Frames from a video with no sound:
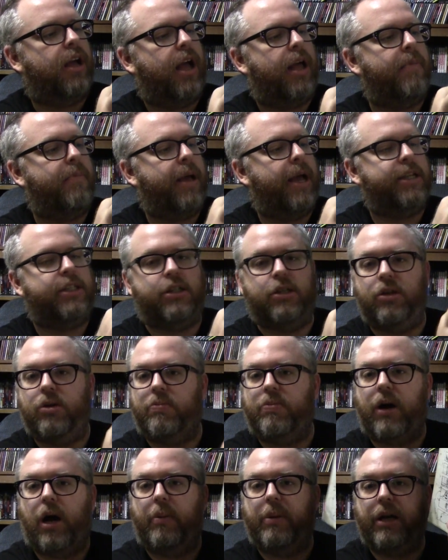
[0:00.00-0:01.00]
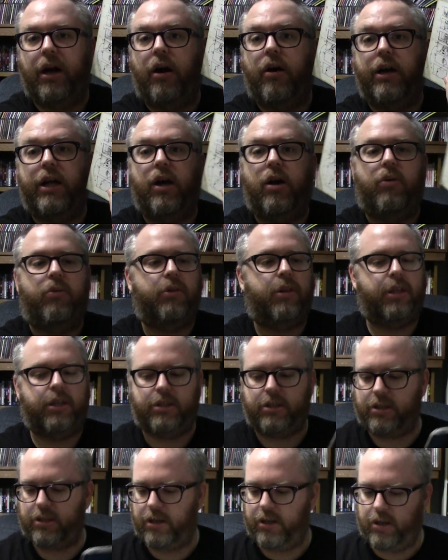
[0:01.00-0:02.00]
I imagine you probably already own
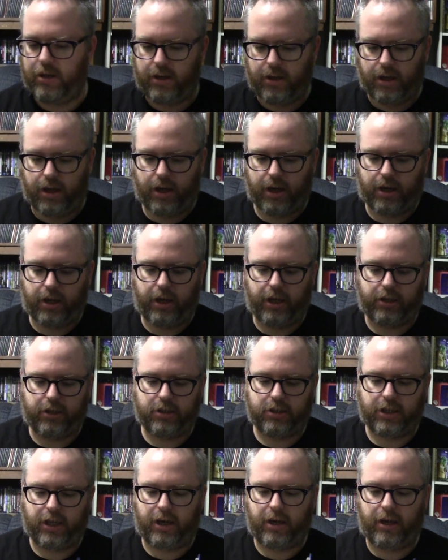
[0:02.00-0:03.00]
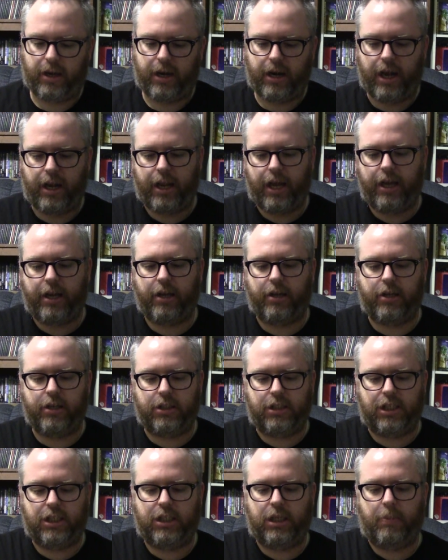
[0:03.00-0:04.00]
this uh, collector set. And I like a
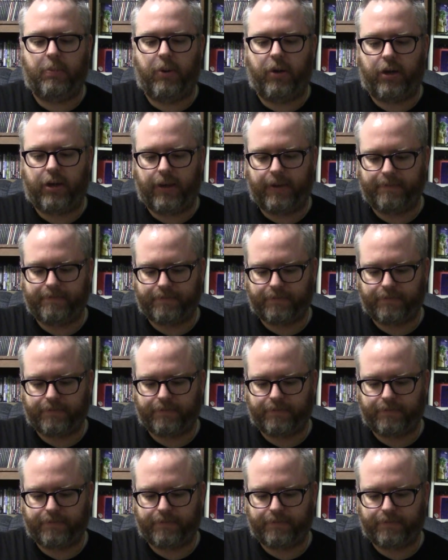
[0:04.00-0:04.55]
good digibook.